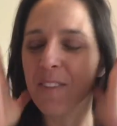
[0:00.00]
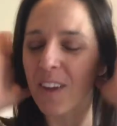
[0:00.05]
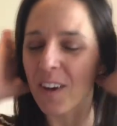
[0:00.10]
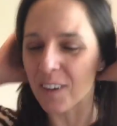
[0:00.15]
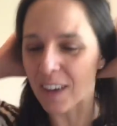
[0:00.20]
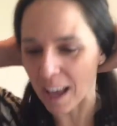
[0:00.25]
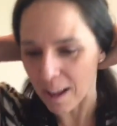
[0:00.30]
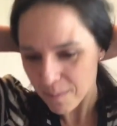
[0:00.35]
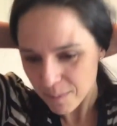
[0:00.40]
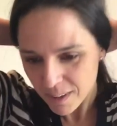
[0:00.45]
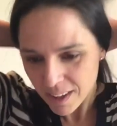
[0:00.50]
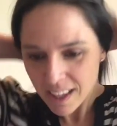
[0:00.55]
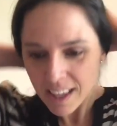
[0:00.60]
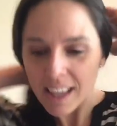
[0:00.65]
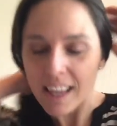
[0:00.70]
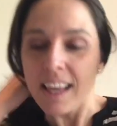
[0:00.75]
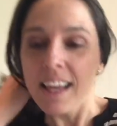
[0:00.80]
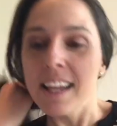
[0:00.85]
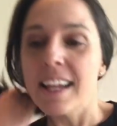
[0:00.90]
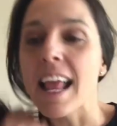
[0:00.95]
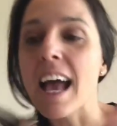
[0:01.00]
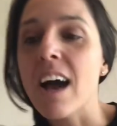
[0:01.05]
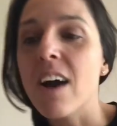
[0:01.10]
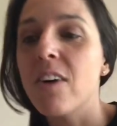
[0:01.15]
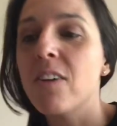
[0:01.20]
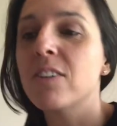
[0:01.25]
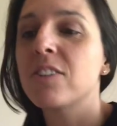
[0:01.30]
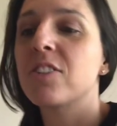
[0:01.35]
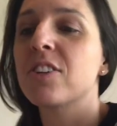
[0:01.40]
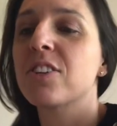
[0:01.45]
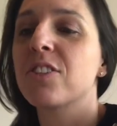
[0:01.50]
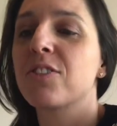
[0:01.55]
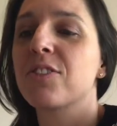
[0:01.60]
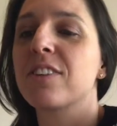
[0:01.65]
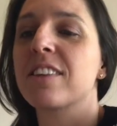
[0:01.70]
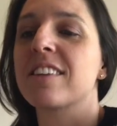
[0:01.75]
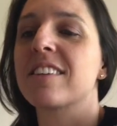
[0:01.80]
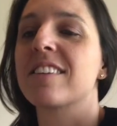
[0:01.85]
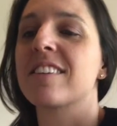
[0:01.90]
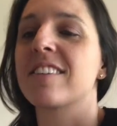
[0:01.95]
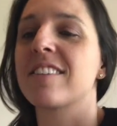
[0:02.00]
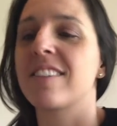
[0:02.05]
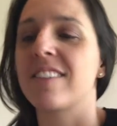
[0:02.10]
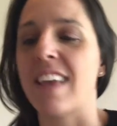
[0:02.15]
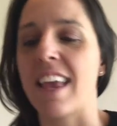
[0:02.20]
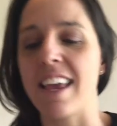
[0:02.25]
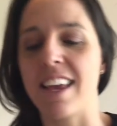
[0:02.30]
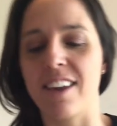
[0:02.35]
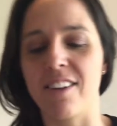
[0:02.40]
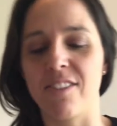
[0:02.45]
Okay, now just for the sake